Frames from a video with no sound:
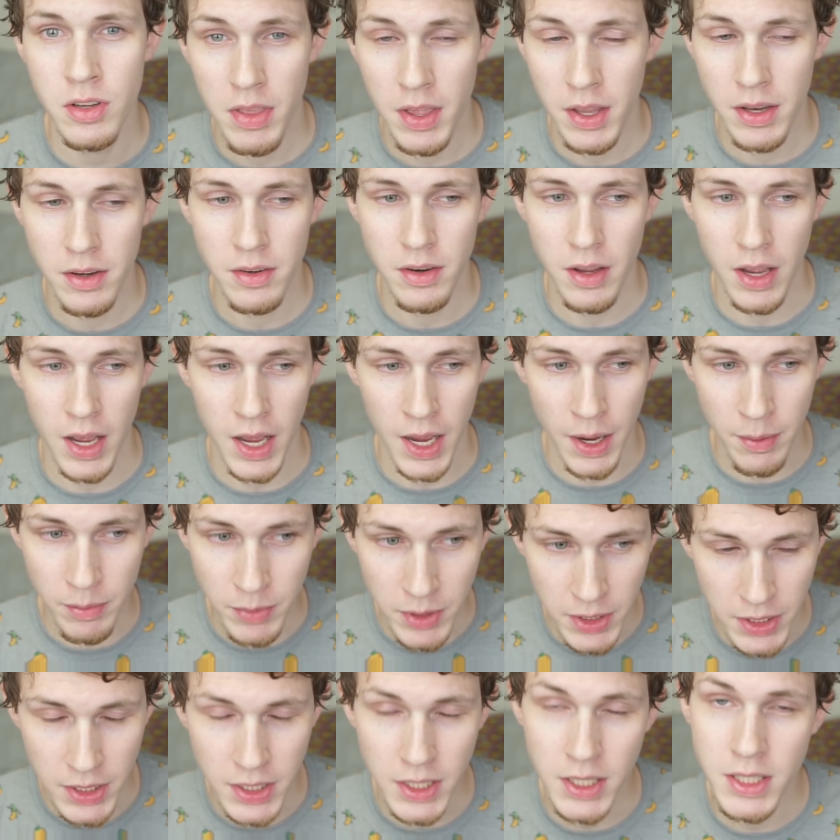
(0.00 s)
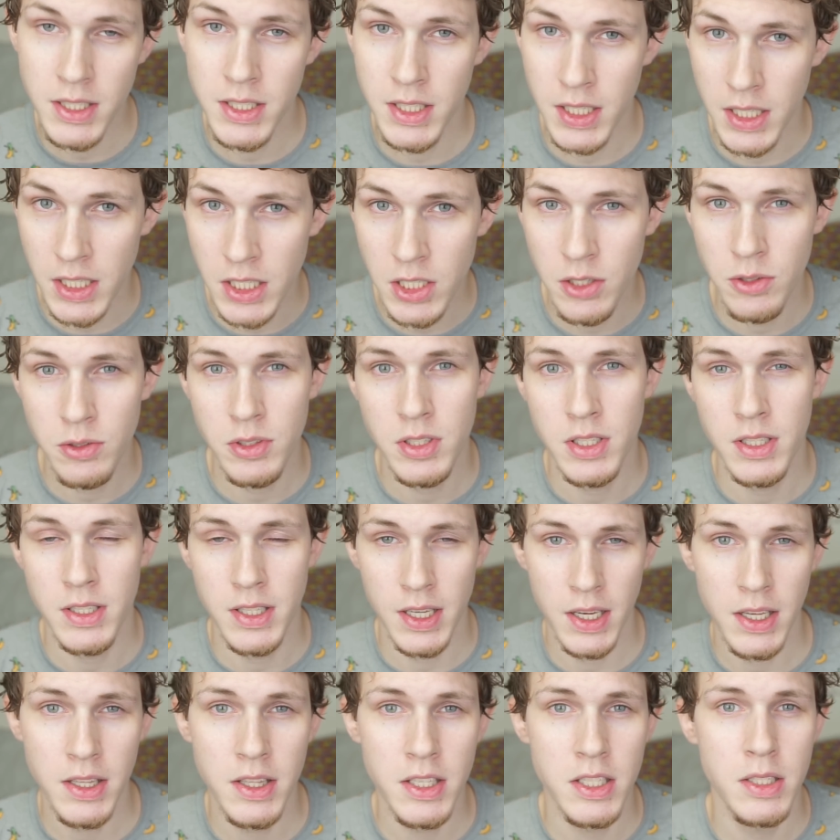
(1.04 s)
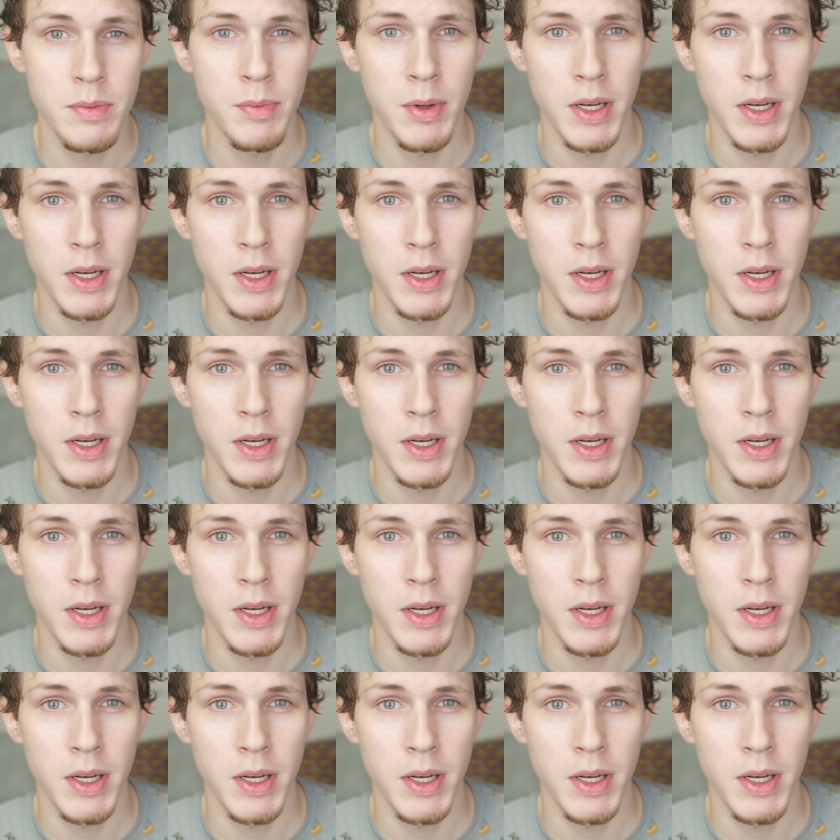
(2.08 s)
then I'm going to continue to take this